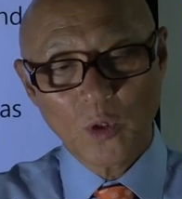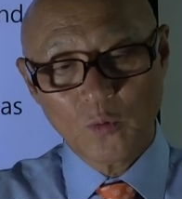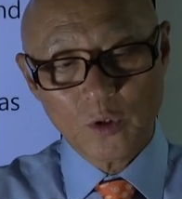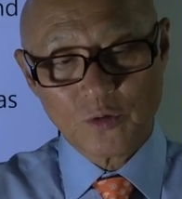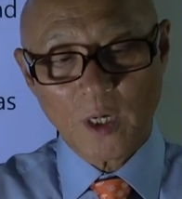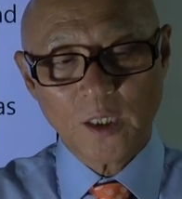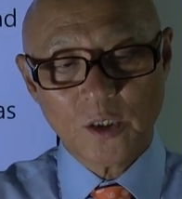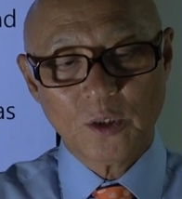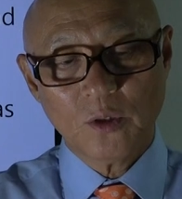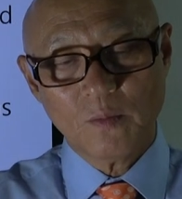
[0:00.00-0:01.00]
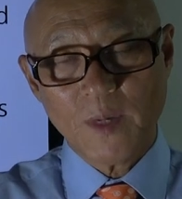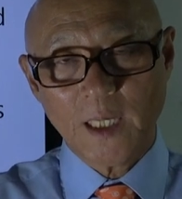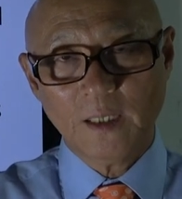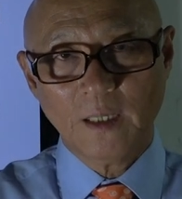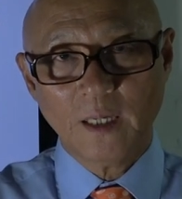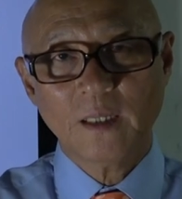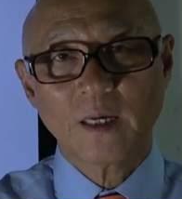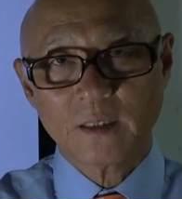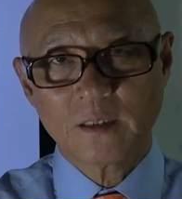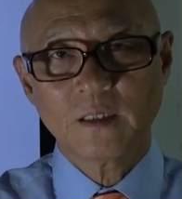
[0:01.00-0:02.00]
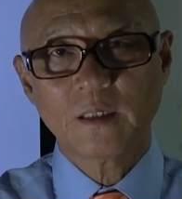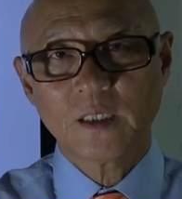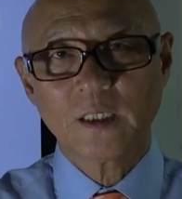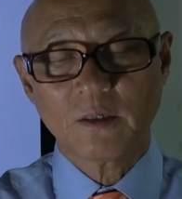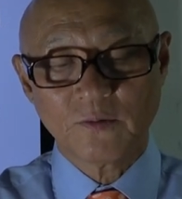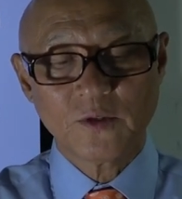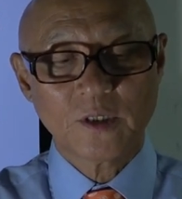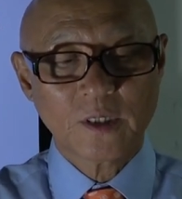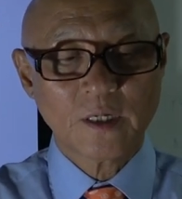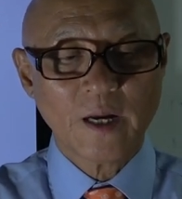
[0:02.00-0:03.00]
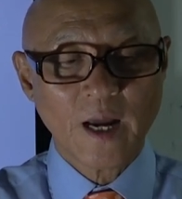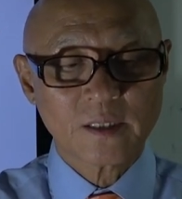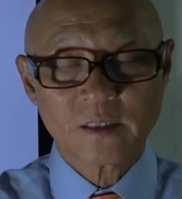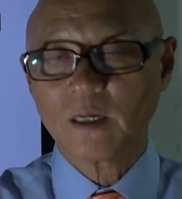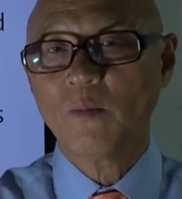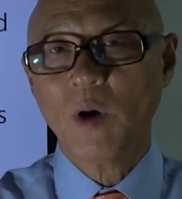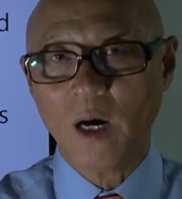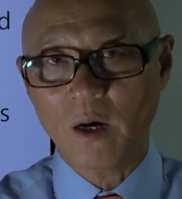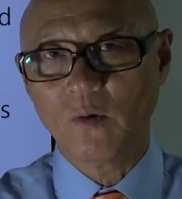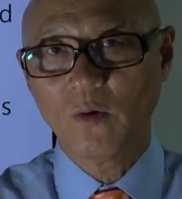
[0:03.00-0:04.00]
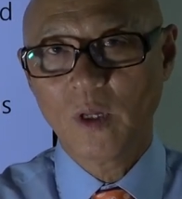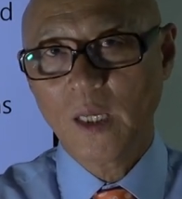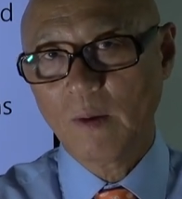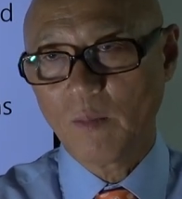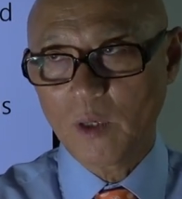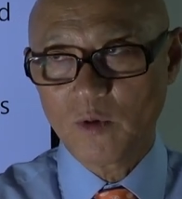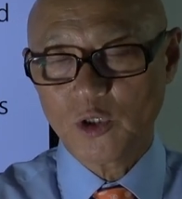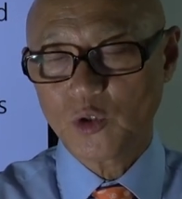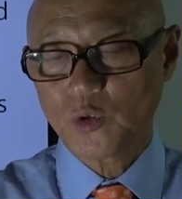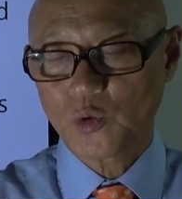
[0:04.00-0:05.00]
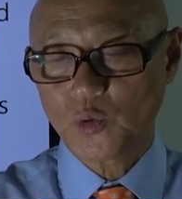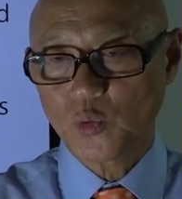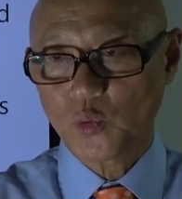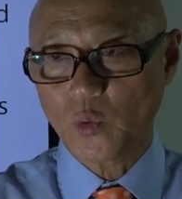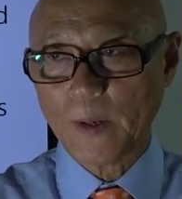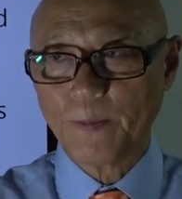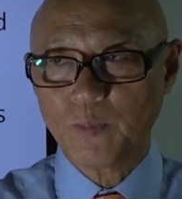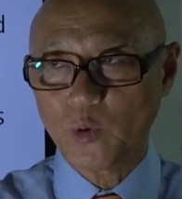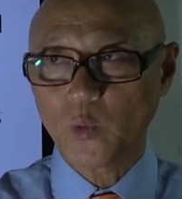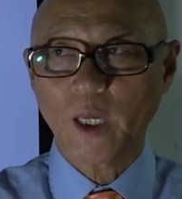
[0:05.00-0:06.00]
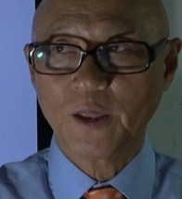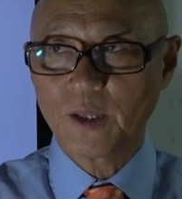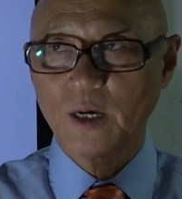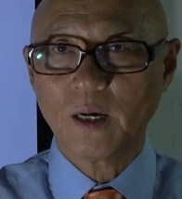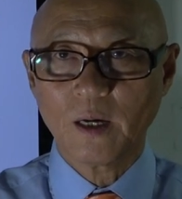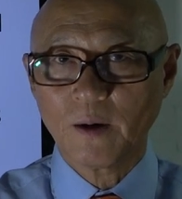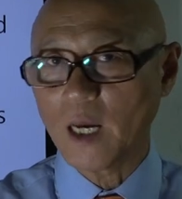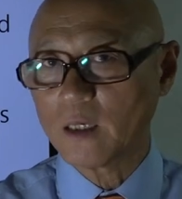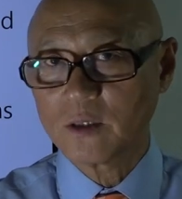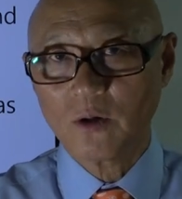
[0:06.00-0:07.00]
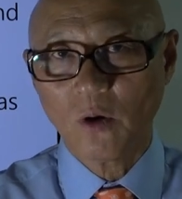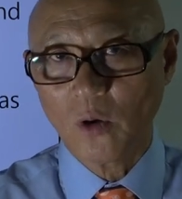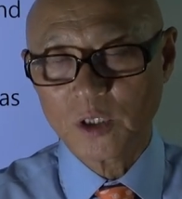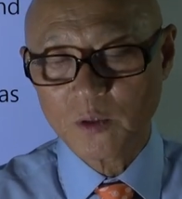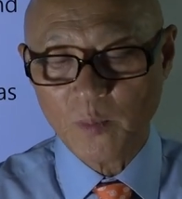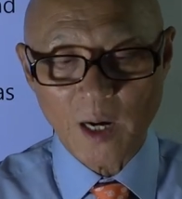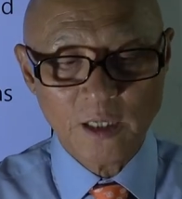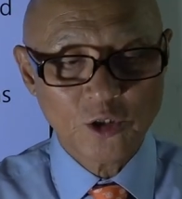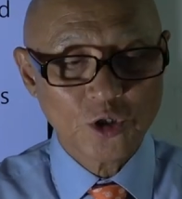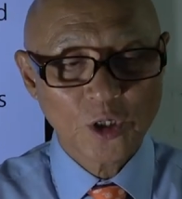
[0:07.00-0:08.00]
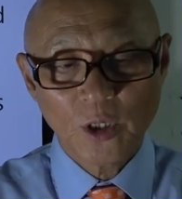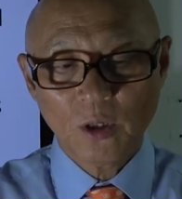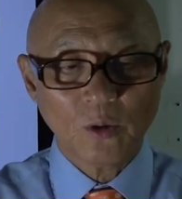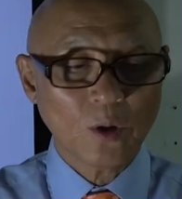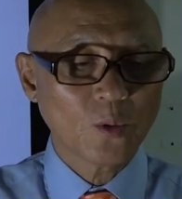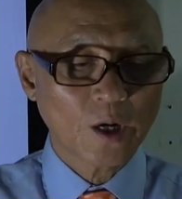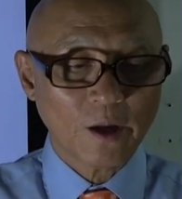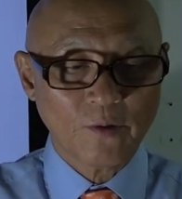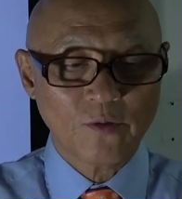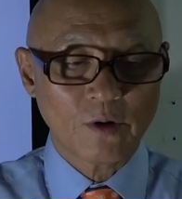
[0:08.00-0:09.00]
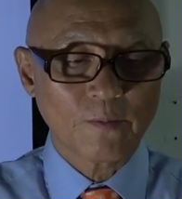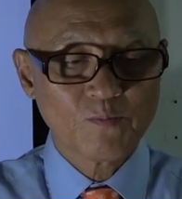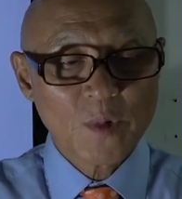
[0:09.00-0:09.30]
We try to maintain the acidity of your canal somehow, maybe swept with alcohol sponge or whatever.